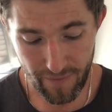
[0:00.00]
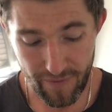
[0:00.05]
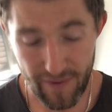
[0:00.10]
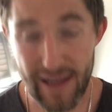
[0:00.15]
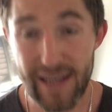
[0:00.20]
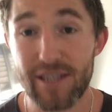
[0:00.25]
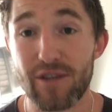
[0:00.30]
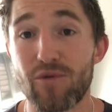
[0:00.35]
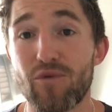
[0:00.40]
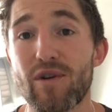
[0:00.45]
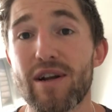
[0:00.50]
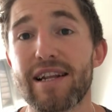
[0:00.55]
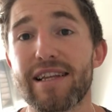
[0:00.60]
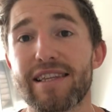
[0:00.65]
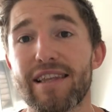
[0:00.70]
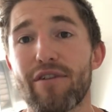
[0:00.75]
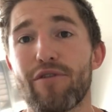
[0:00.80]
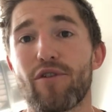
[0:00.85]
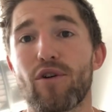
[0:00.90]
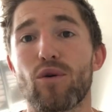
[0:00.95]
These are really
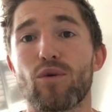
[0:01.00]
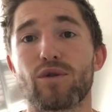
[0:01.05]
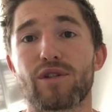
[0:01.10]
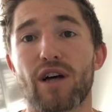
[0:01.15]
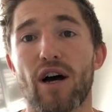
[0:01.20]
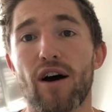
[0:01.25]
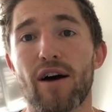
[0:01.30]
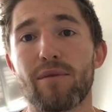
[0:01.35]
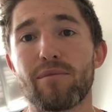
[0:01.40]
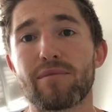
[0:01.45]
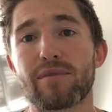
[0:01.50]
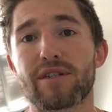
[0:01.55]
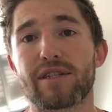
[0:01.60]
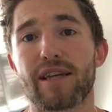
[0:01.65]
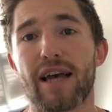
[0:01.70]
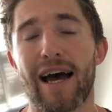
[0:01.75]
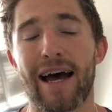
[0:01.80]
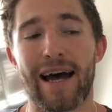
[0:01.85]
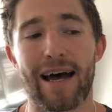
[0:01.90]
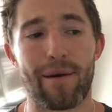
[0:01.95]
difficult
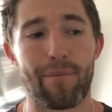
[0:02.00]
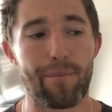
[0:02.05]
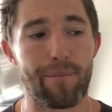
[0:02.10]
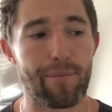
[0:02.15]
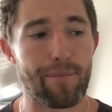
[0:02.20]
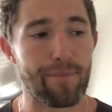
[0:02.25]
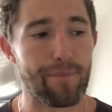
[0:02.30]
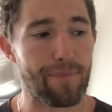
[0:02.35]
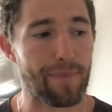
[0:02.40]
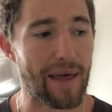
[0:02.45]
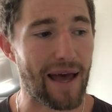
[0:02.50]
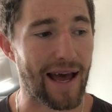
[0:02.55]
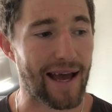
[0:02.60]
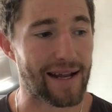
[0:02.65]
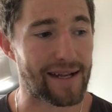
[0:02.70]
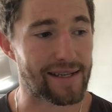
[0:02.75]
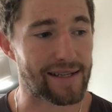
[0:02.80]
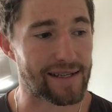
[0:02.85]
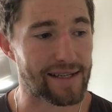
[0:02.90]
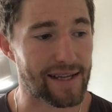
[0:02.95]
times,
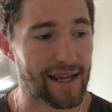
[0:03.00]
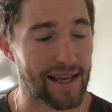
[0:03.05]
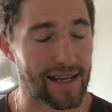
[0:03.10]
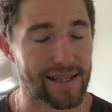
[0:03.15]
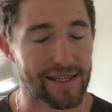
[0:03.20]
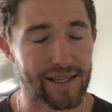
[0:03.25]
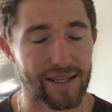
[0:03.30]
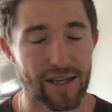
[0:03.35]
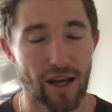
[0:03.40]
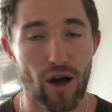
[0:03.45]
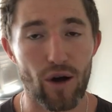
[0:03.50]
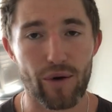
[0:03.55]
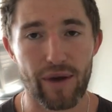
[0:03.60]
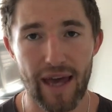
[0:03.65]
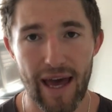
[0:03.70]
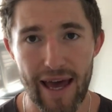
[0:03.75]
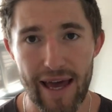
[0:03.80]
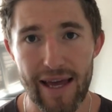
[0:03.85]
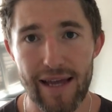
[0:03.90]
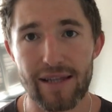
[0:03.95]
and it's
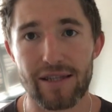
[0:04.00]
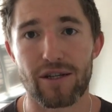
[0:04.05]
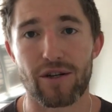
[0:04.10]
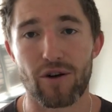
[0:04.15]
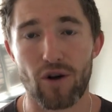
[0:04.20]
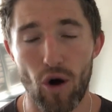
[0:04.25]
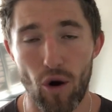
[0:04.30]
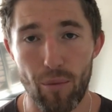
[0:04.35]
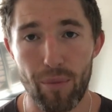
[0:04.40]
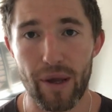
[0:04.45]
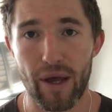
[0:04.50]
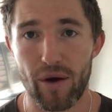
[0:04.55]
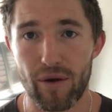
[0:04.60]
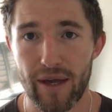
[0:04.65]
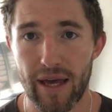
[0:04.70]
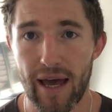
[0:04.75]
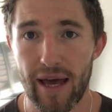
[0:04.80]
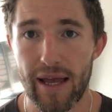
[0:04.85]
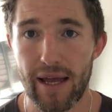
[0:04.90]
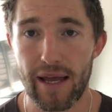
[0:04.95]
okay to not be
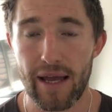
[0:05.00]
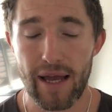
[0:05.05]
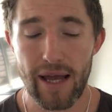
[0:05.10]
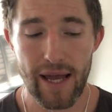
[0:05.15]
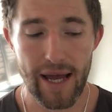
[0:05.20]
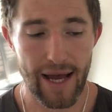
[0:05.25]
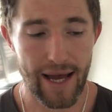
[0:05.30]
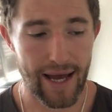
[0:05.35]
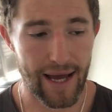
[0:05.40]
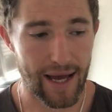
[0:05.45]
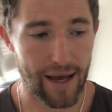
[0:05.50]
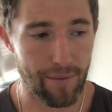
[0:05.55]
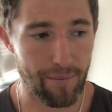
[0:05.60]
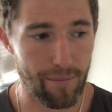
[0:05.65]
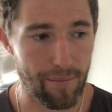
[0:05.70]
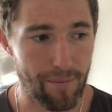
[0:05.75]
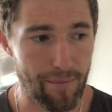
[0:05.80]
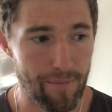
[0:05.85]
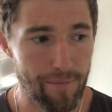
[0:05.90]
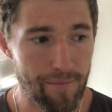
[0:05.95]
okay.
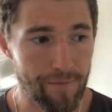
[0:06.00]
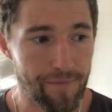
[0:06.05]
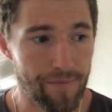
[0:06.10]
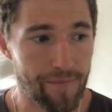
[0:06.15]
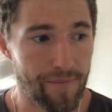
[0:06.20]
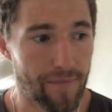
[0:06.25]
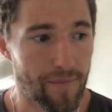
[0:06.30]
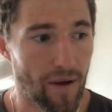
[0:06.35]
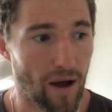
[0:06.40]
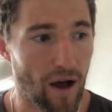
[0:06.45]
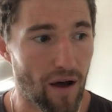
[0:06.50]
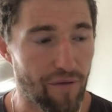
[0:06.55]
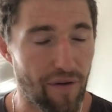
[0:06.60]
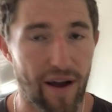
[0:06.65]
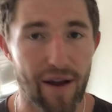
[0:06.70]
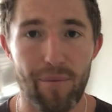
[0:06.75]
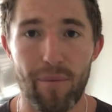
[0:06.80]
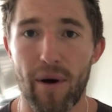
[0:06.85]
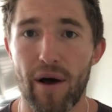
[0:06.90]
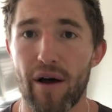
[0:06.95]
I've
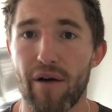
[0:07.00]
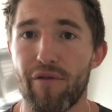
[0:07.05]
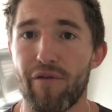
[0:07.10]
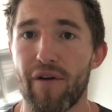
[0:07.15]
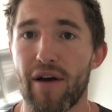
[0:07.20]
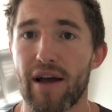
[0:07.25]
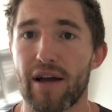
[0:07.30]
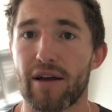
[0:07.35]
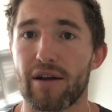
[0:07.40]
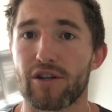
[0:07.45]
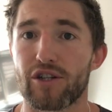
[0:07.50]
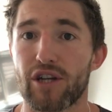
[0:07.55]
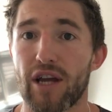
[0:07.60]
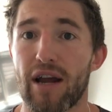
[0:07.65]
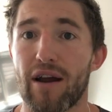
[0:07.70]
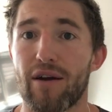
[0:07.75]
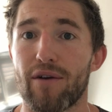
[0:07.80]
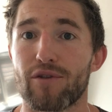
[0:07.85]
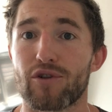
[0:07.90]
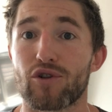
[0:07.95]
had my fair
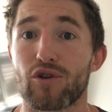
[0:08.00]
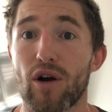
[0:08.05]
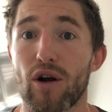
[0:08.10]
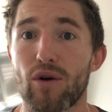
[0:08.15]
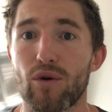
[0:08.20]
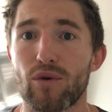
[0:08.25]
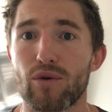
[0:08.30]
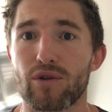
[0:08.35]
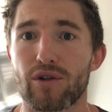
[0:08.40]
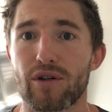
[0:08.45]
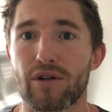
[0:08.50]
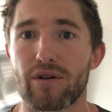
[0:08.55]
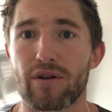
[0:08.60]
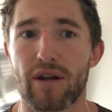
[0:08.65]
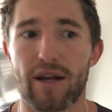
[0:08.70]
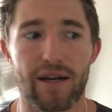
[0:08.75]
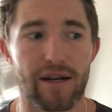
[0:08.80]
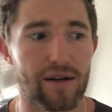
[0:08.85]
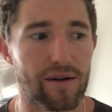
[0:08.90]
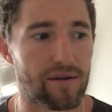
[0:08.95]
share of struggles
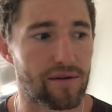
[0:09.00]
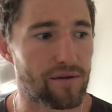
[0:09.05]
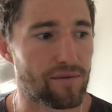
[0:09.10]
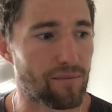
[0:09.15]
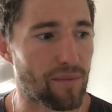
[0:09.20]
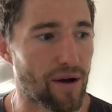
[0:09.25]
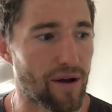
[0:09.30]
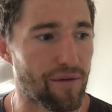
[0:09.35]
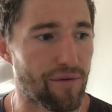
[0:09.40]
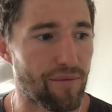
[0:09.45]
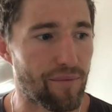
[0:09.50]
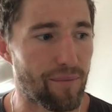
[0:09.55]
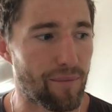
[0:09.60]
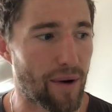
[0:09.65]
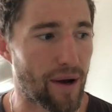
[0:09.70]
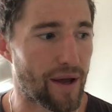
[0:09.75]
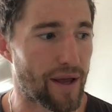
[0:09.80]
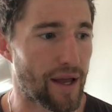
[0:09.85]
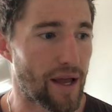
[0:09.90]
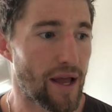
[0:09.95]
and
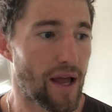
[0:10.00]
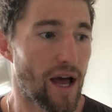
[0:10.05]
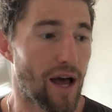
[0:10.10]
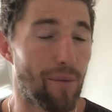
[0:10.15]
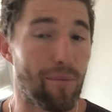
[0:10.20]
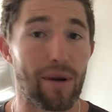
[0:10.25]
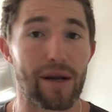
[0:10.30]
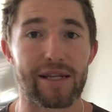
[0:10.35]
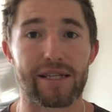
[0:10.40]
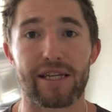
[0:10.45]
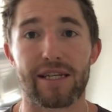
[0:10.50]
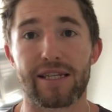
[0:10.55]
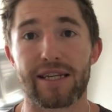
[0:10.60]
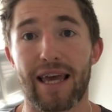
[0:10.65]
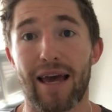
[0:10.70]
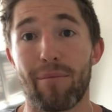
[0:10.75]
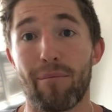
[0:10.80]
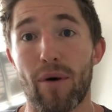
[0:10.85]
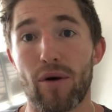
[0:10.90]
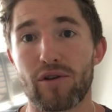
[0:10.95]
my ability to
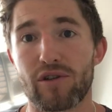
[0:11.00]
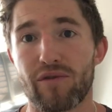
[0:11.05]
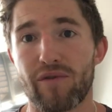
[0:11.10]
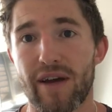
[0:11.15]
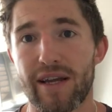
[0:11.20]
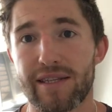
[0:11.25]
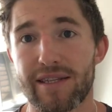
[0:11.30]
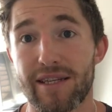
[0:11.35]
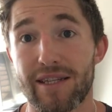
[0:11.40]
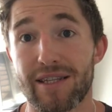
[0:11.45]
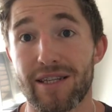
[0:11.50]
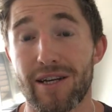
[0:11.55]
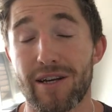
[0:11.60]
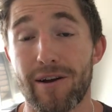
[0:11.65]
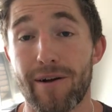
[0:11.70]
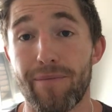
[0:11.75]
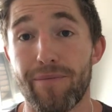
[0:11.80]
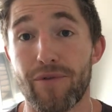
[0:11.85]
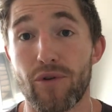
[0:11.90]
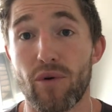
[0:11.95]
get motivated
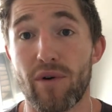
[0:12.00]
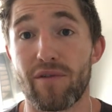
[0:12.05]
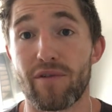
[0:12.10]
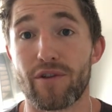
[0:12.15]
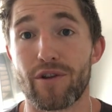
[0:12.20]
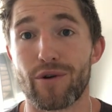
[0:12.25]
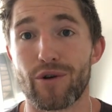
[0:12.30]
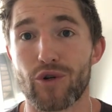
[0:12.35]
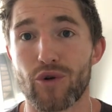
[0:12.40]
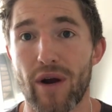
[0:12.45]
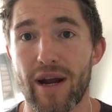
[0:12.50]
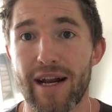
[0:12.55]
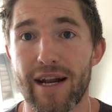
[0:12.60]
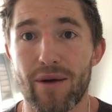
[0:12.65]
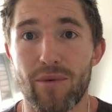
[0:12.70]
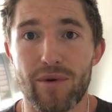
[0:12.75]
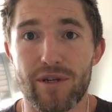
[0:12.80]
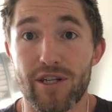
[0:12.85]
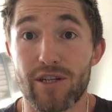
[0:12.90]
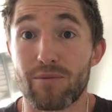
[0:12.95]
to even do
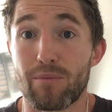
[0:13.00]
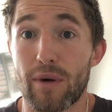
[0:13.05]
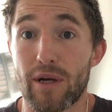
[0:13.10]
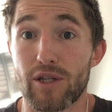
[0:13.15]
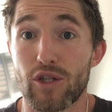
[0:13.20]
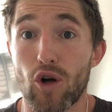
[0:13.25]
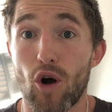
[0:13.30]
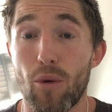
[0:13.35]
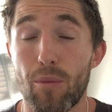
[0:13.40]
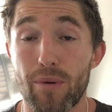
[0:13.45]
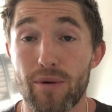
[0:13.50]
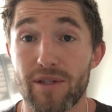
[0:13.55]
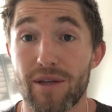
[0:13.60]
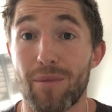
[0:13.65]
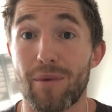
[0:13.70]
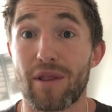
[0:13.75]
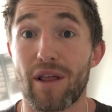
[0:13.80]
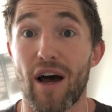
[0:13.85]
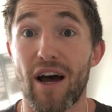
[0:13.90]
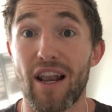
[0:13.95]
training, which is my job,
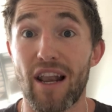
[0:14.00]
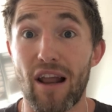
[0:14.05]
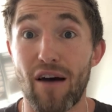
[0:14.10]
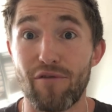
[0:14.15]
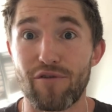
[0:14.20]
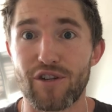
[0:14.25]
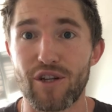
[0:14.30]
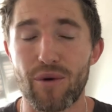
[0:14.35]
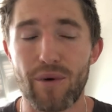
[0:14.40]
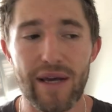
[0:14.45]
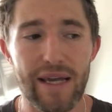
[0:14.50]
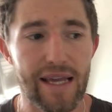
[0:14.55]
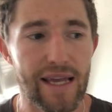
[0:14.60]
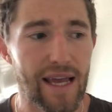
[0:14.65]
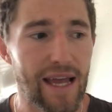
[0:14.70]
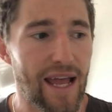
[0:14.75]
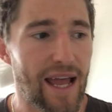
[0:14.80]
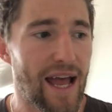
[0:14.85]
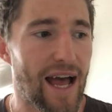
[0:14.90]
something that I love doing.